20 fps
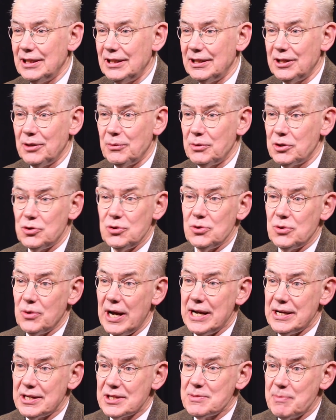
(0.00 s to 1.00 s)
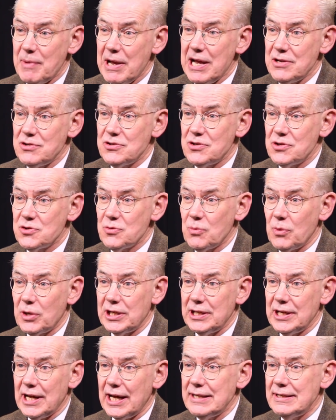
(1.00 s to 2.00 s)
There were two great expansions, one
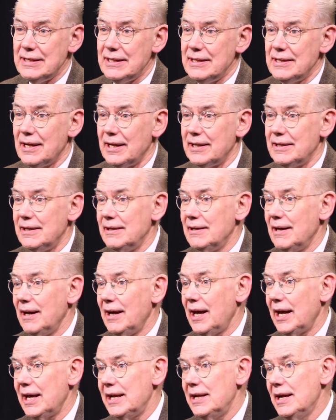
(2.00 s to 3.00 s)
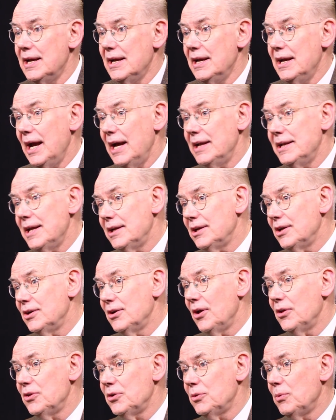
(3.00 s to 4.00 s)
in 1999 and then
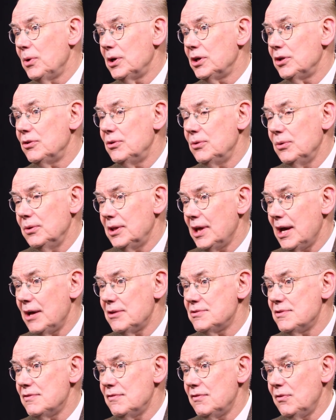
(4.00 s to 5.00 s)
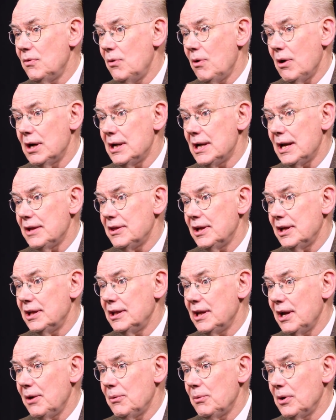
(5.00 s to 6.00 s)
another one in 2004, and I
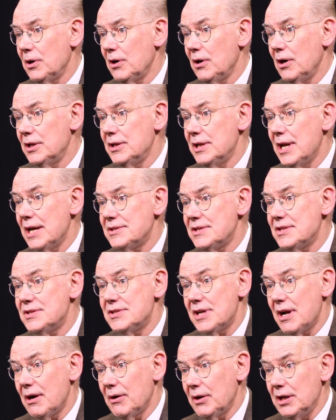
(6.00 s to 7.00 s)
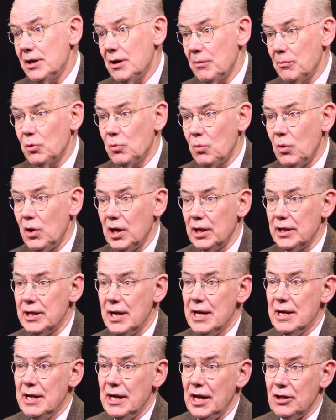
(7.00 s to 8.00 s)
think they were unnecessary, number one,
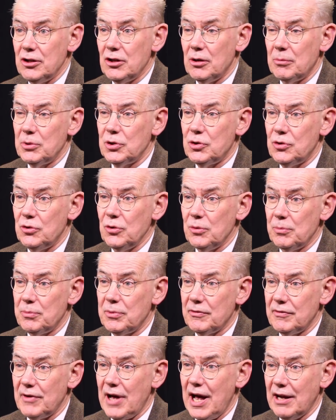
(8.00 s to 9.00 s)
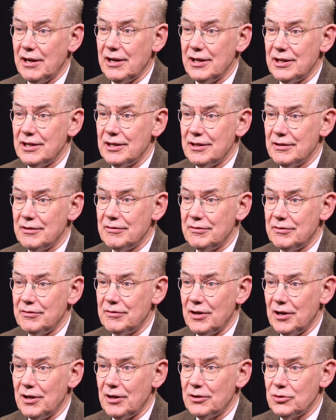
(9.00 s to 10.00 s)
and number two, provocative
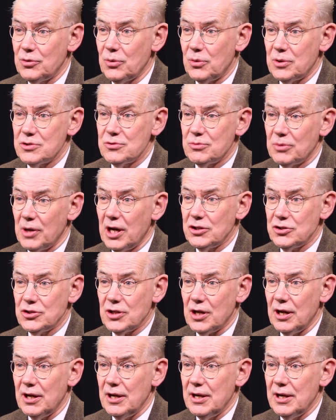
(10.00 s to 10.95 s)
towards Russia.